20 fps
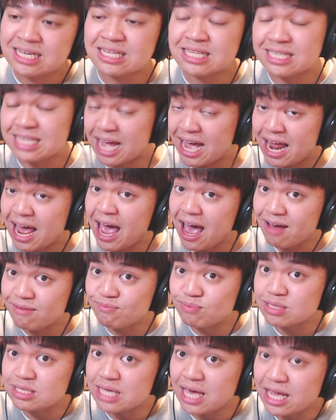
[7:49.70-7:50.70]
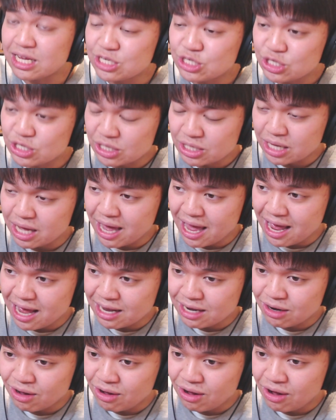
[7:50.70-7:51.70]
that have potential
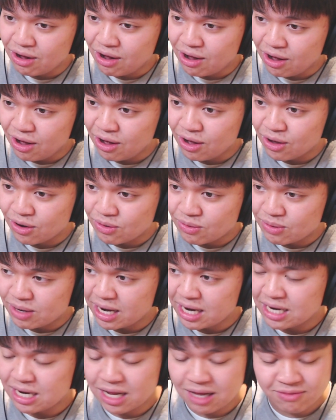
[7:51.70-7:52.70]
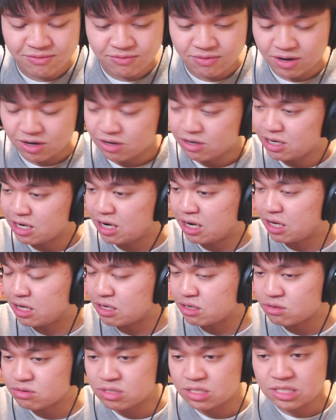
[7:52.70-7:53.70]
and all, right, I've heard it
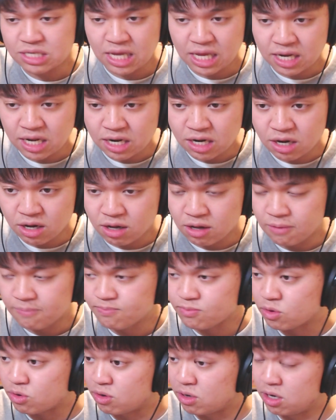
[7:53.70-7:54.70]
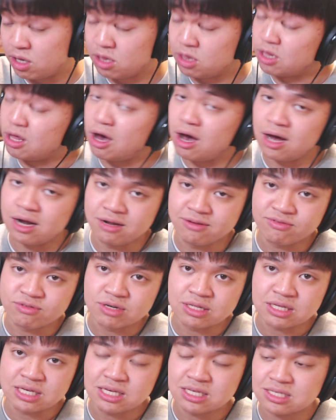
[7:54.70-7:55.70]
all, seen it all, or a lot of
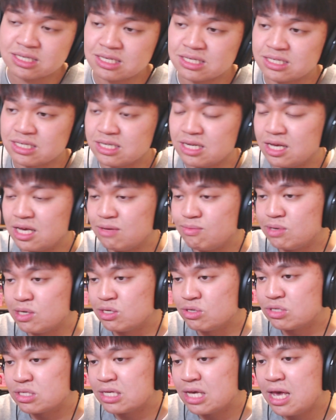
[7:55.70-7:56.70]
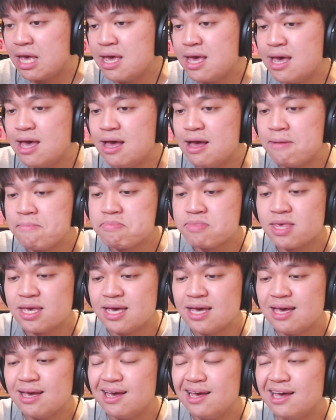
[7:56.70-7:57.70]
releases and debuts.
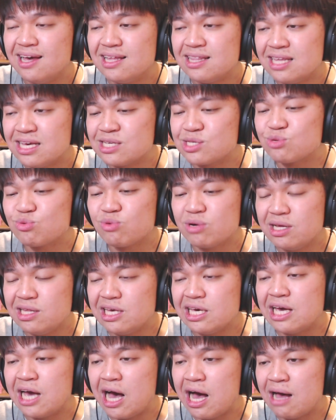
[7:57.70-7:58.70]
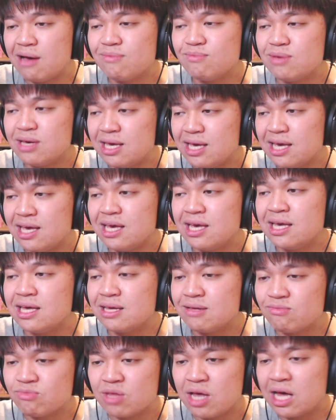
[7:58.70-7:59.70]
This really got
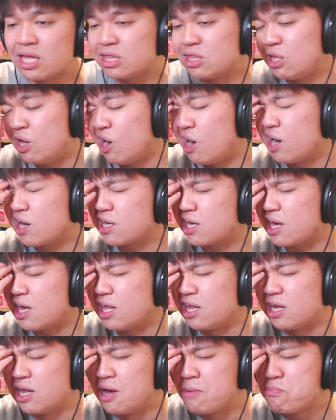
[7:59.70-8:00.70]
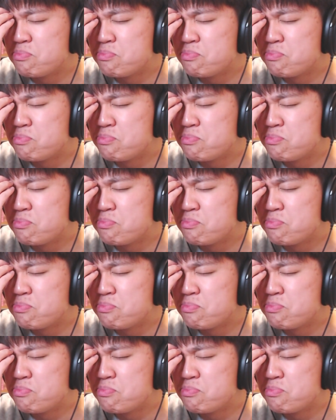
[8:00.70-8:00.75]
me unlocking